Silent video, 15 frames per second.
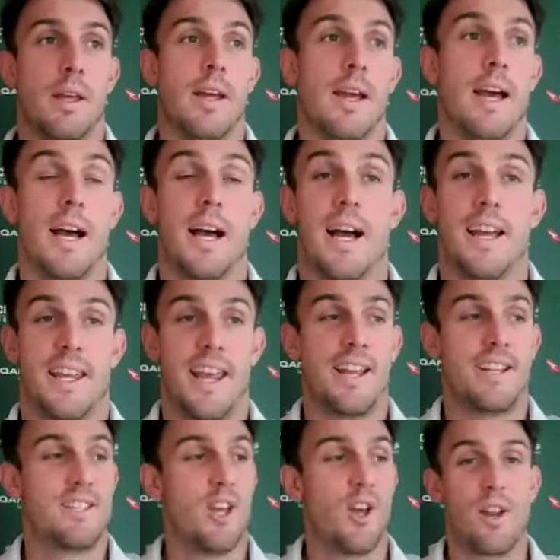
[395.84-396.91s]
Yeah,
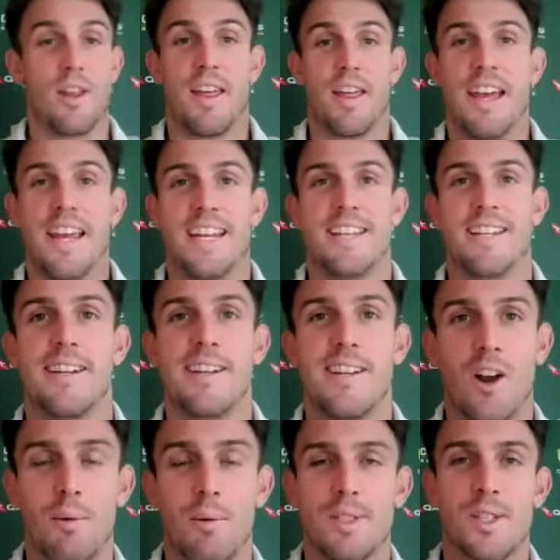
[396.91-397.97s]
certainly the heat.
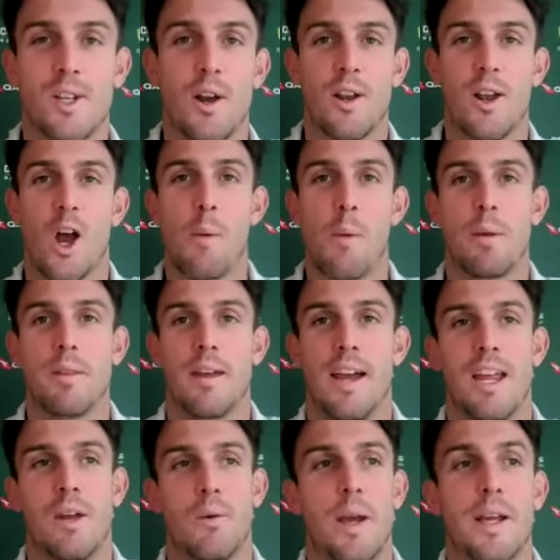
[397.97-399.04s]
I was kind of hoping that
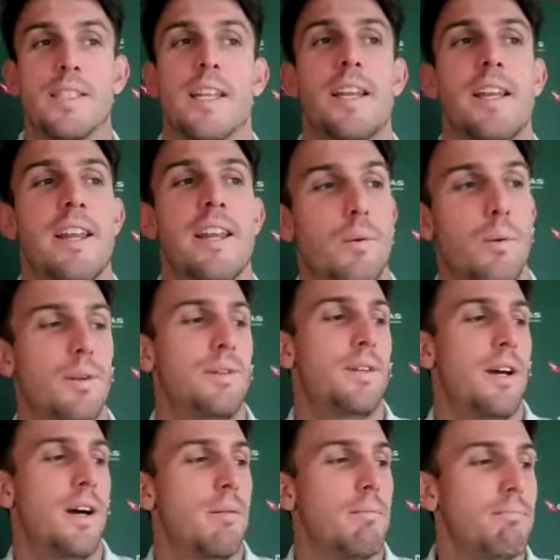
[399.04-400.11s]
8 weeks in India would
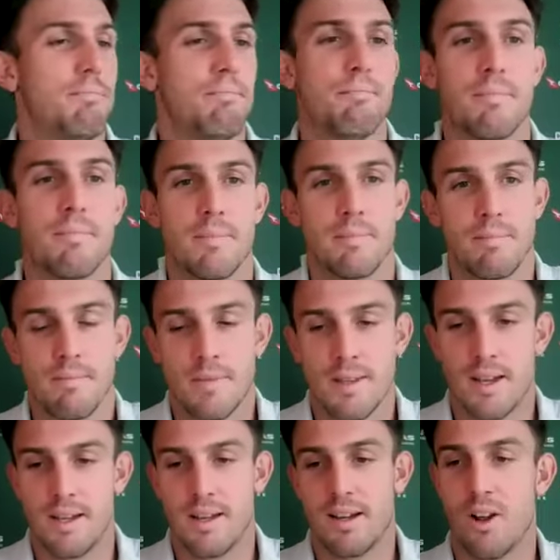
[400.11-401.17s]

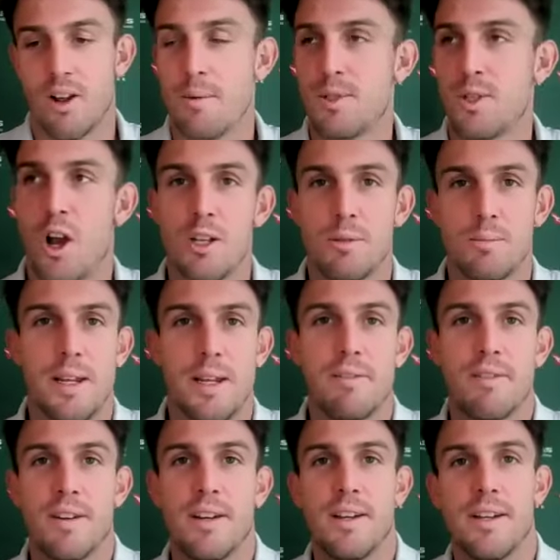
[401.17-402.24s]
acclimatise me
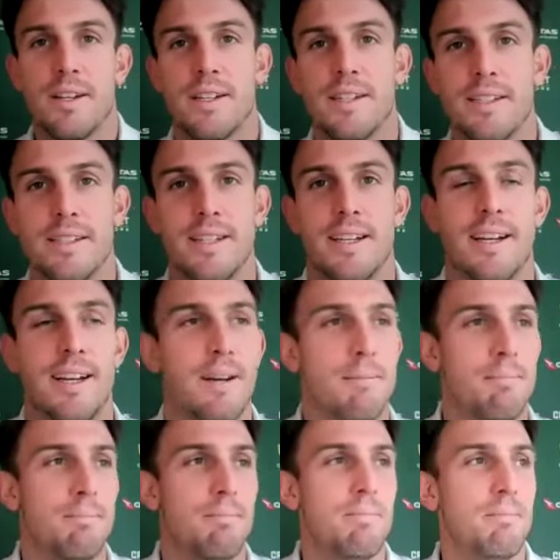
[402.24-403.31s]
for
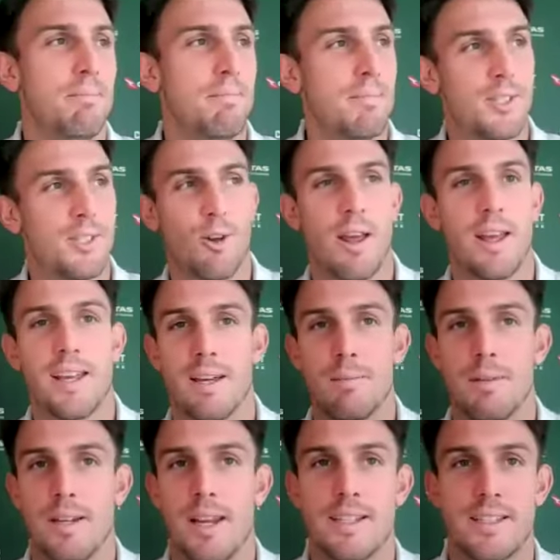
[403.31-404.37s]
Sri Lanka,
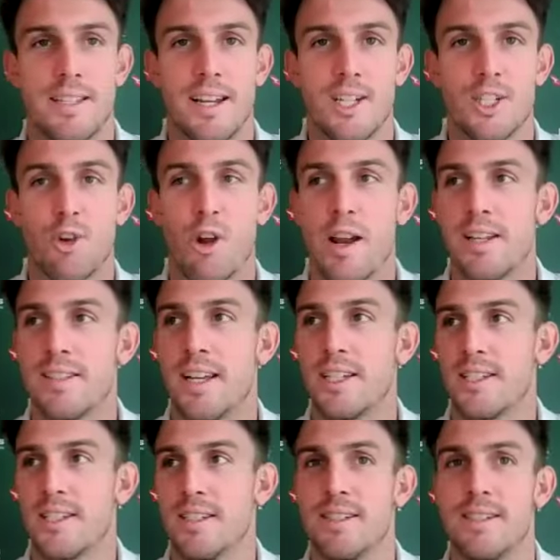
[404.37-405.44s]
but yesterday's training
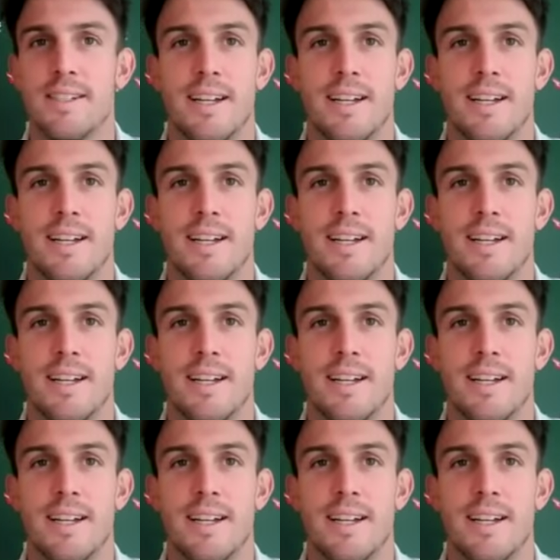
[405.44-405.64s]
session